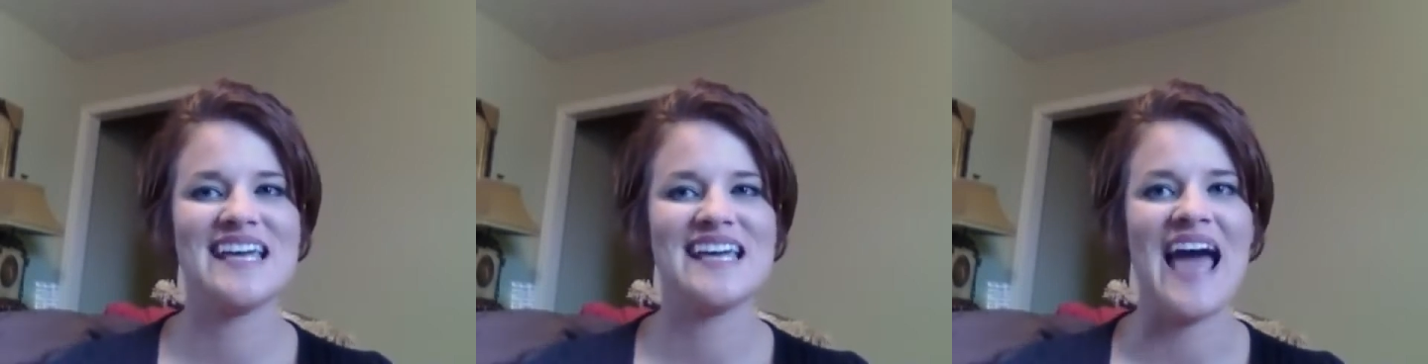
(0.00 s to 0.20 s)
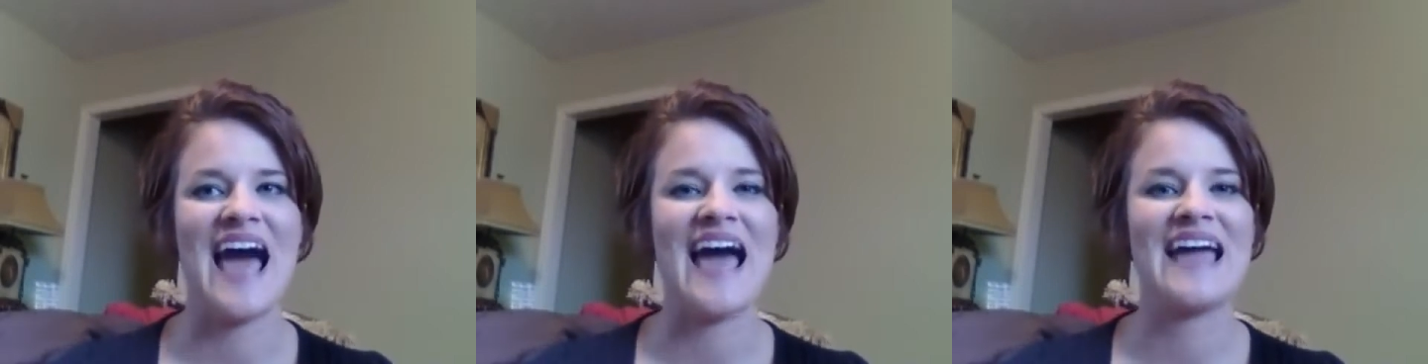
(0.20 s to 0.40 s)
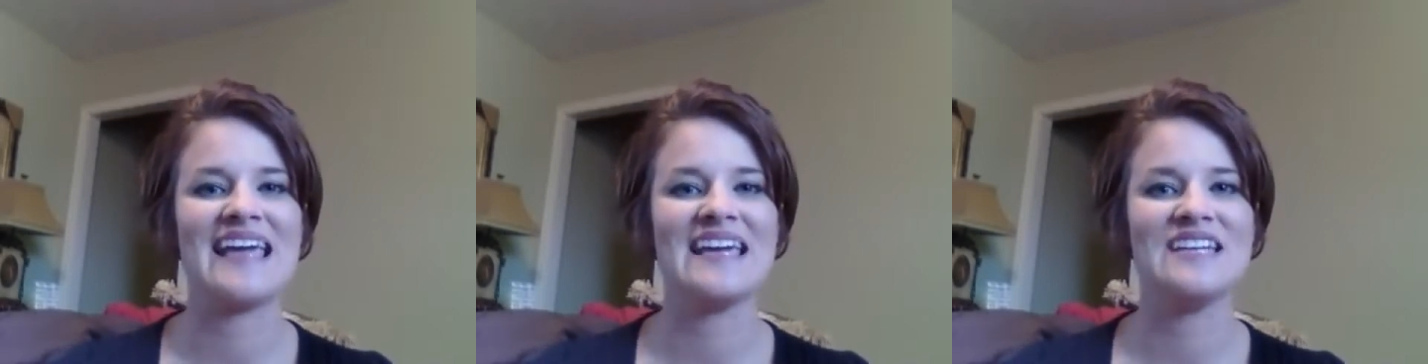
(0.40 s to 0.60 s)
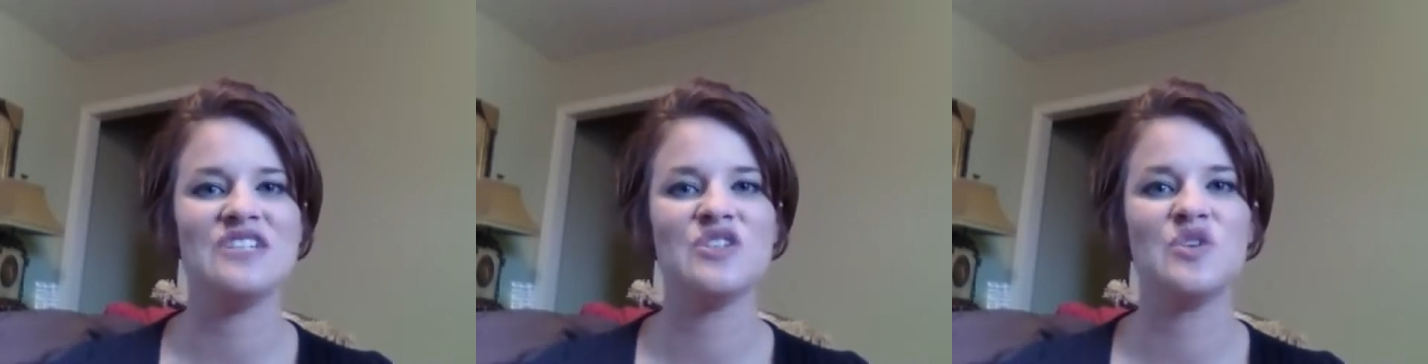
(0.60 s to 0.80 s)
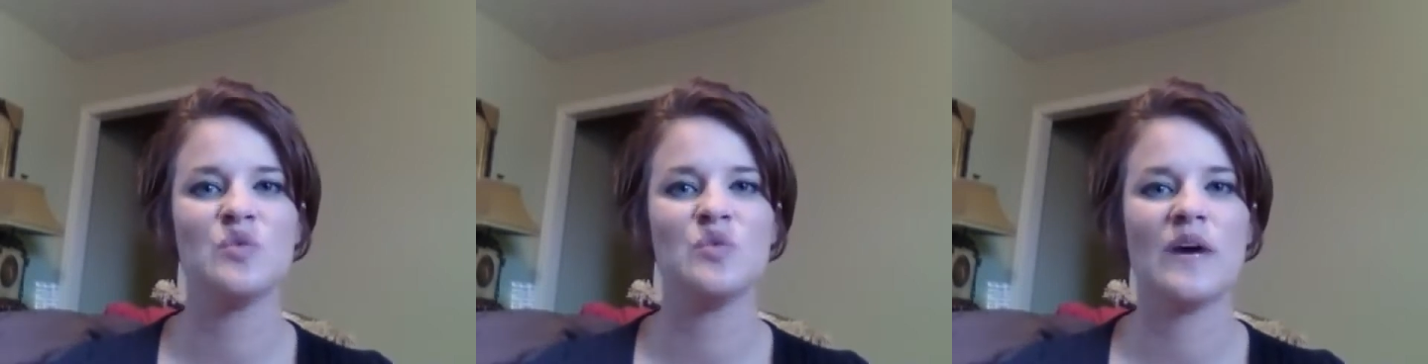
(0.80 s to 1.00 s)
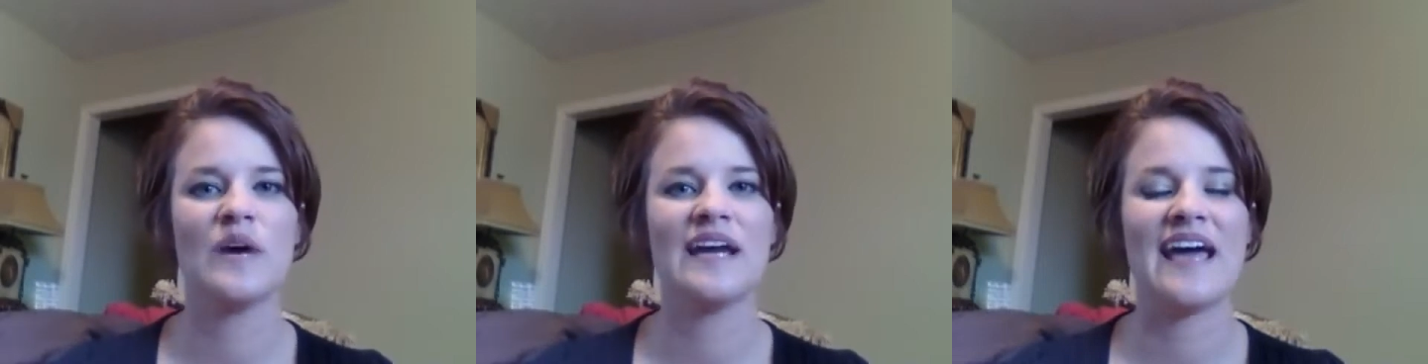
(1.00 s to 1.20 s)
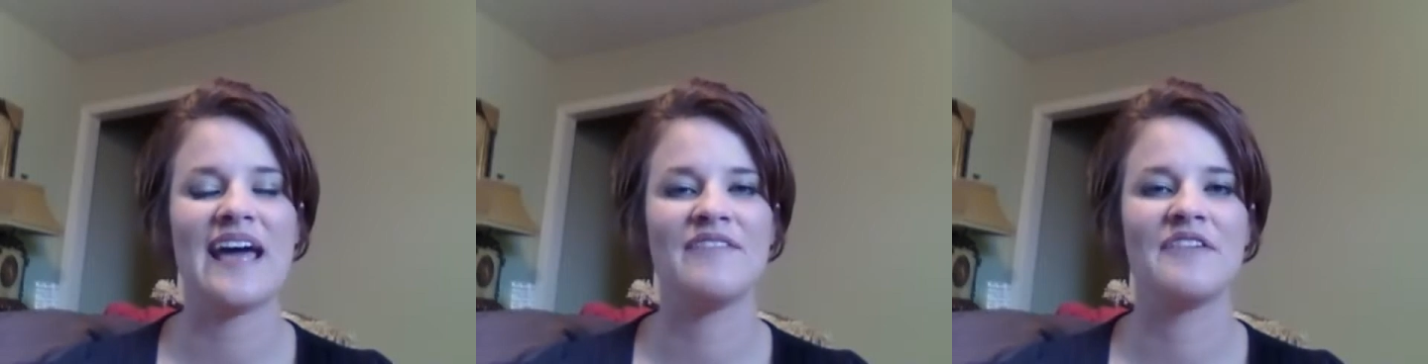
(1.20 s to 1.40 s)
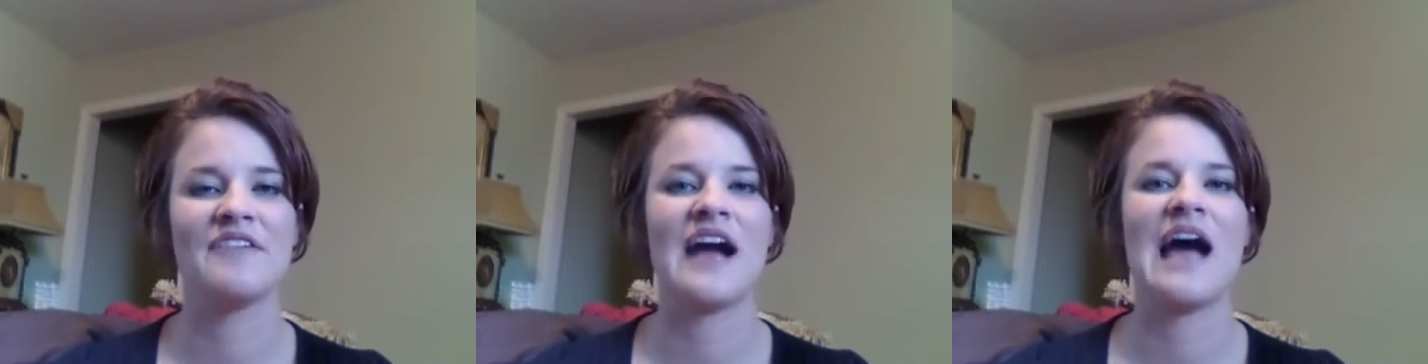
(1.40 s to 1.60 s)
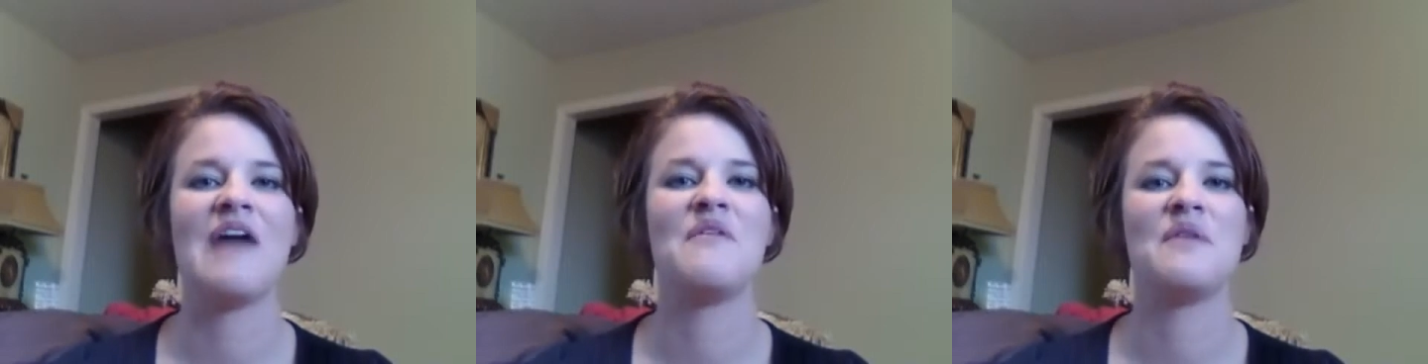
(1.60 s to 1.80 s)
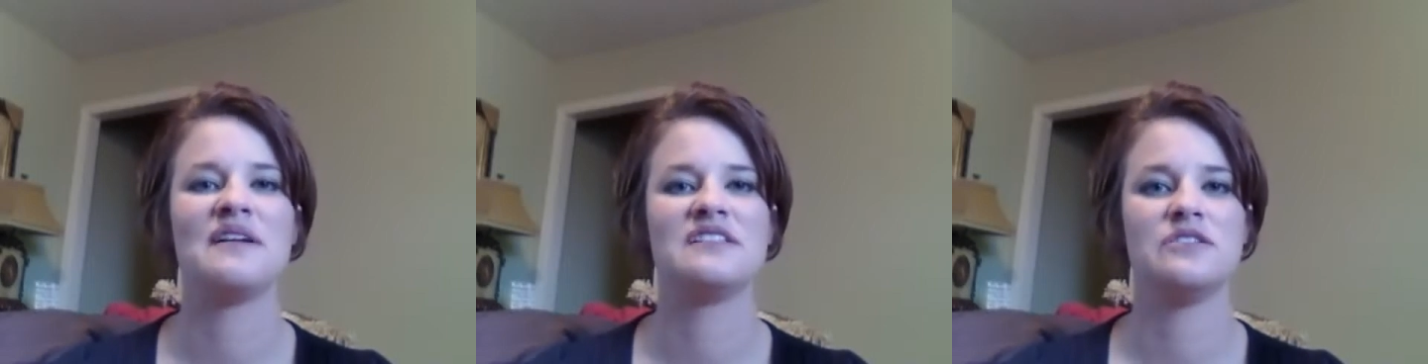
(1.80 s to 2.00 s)
I can do whatever I
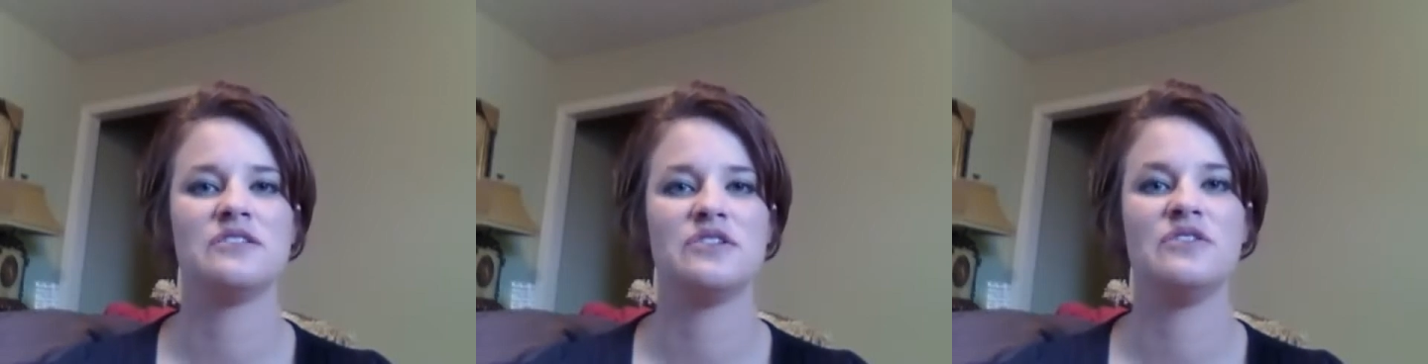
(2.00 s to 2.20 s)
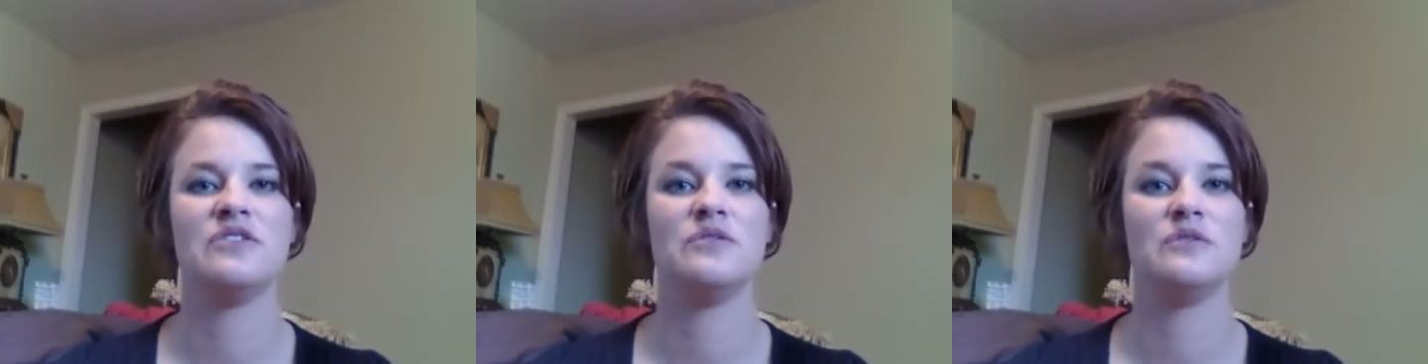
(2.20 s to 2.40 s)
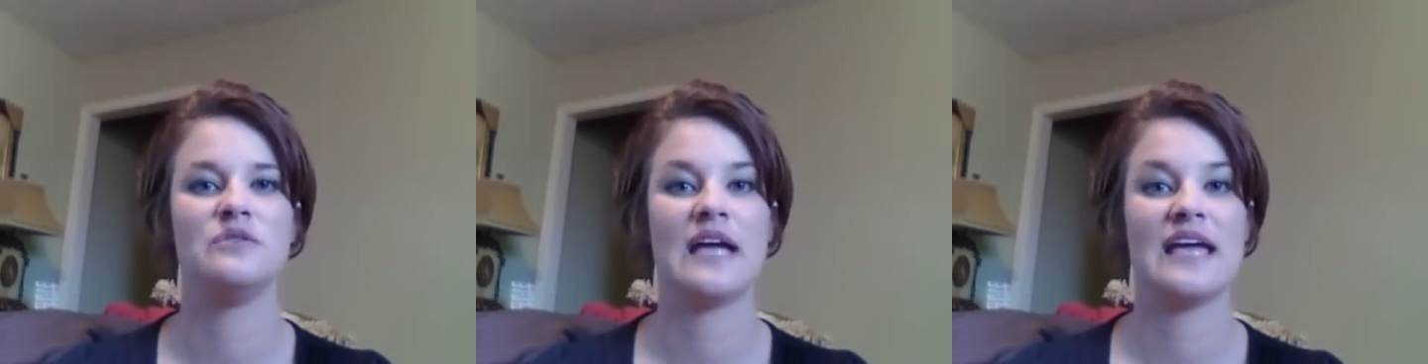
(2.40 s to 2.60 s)
want to do,